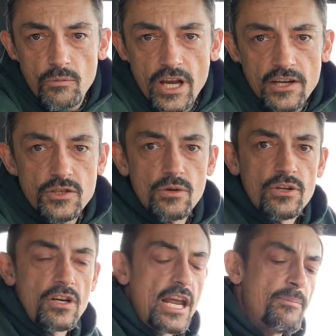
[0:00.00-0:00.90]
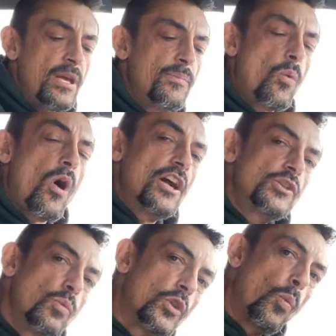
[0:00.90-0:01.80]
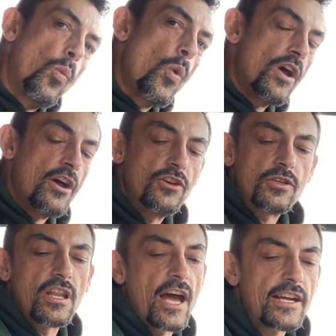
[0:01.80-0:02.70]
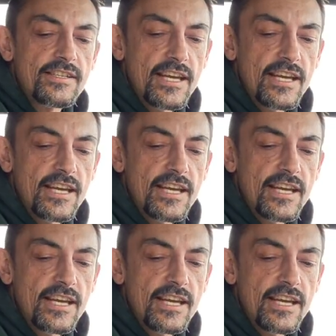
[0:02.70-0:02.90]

We got 208 people watching with 100 likes.